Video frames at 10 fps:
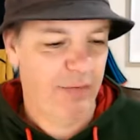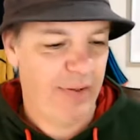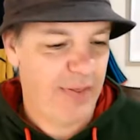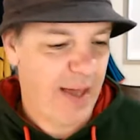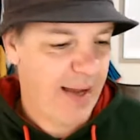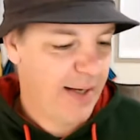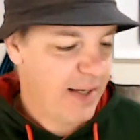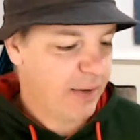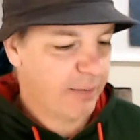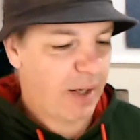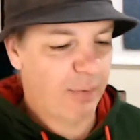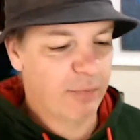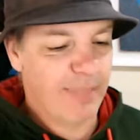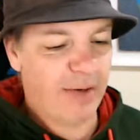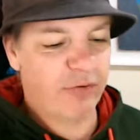the A-League. A couple of
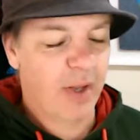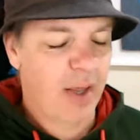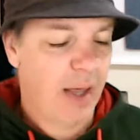matches.